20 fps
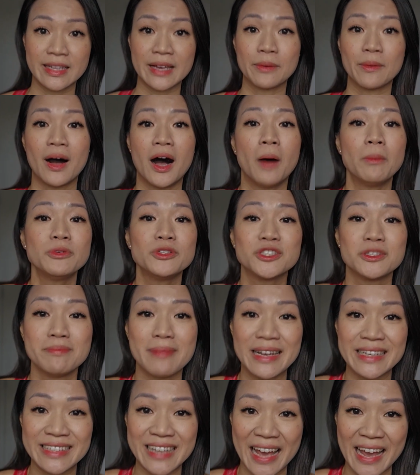They will help you to
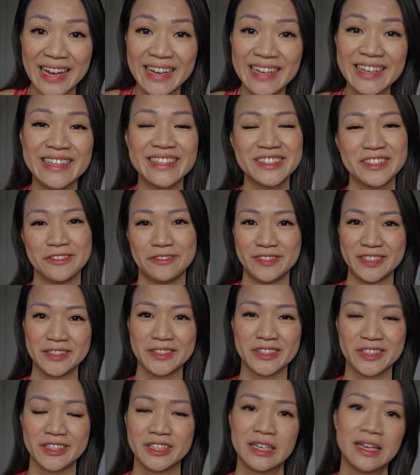maintain it, to
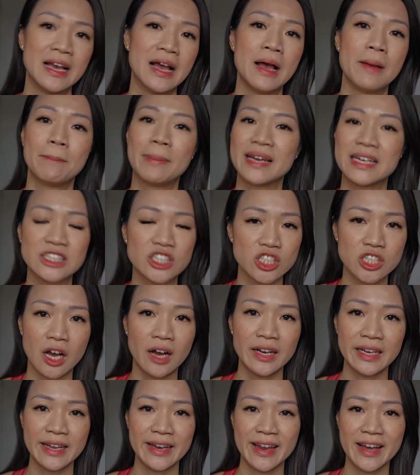feel good, but it's
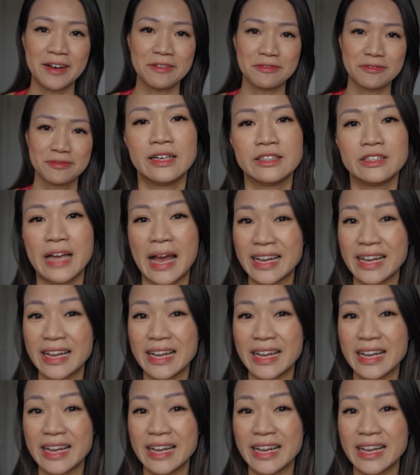not enough.